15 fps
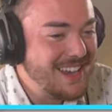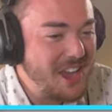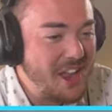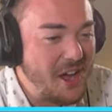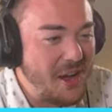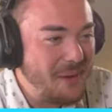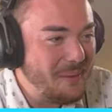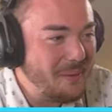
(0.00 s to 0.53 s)

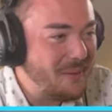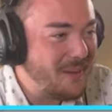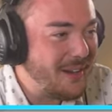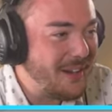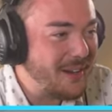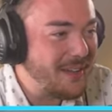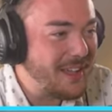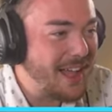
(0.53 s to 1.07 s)
no.
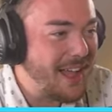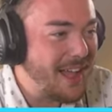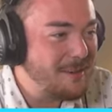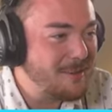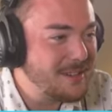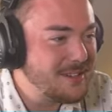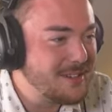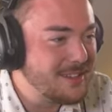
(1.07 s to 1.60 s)
Okay, how
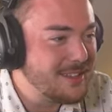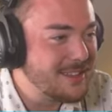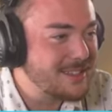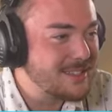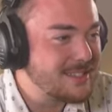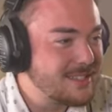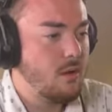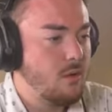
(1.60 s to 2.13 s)
do we do
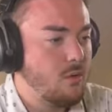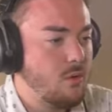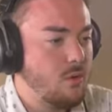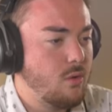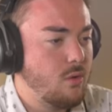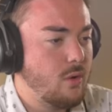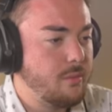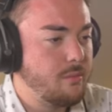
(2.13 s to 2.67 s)
this?
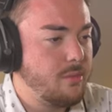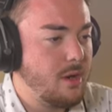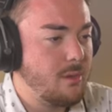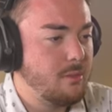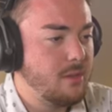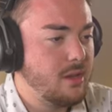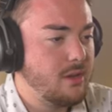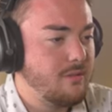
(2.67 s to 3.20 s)
Oh, it
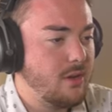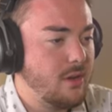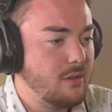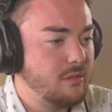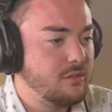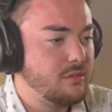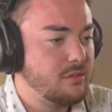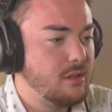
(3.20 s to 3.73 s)
probably
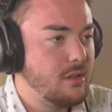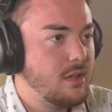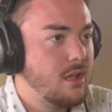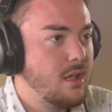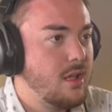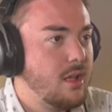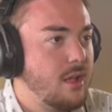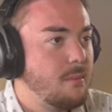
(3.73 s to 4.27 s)
involves
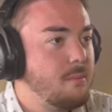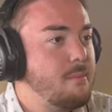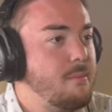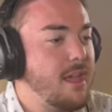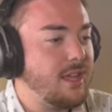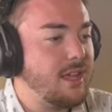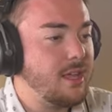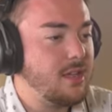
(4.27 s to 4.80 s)

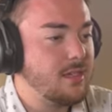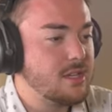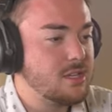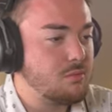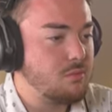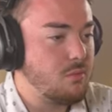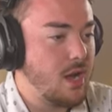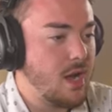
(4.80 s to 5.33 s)
making
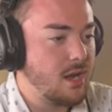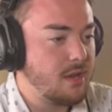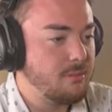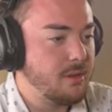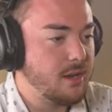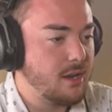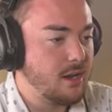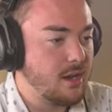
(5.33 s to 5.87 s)
this
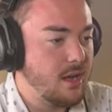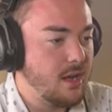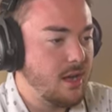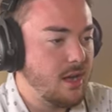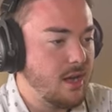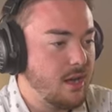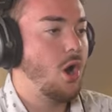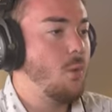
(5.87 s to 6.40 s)
rock bigger,
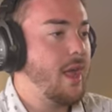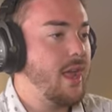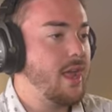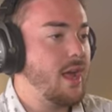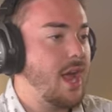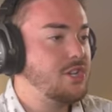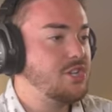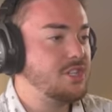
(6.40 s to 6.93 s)
huh? Oh, wait,
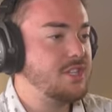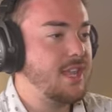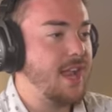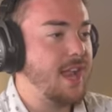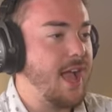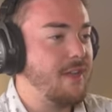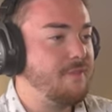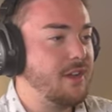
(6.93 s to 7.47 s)
I just did
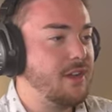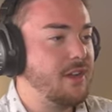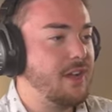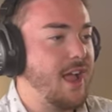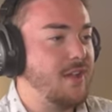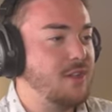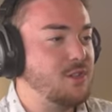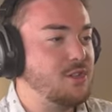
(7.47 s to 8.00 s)
it. I figured it
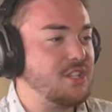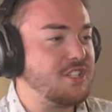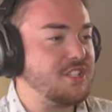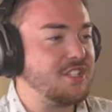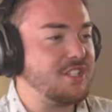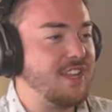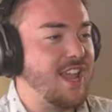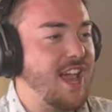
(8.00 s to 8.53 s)
out. You
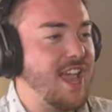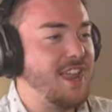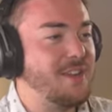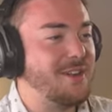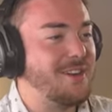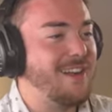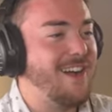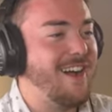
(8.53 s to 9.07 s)
just slide
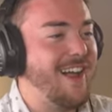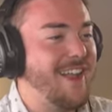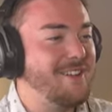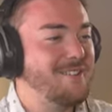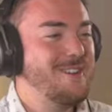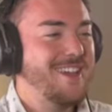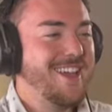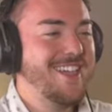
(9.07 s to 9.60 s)
her on.
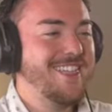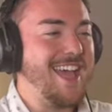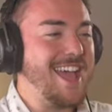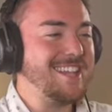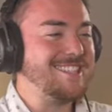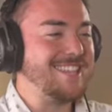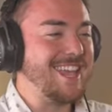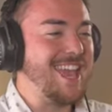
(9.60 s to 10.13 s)

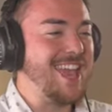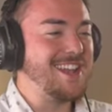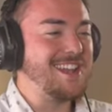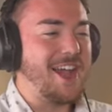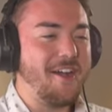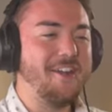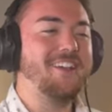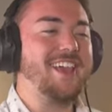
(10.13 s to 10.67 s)
That's it?
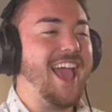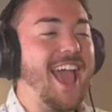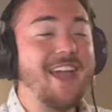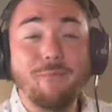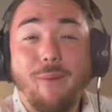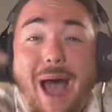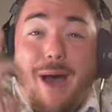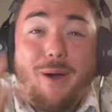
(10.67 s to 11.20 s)

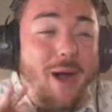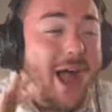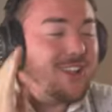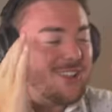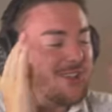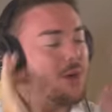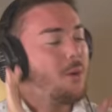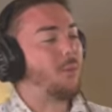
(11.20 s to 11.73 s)
Okay, wow.
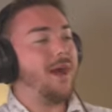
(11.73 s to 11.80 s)
You know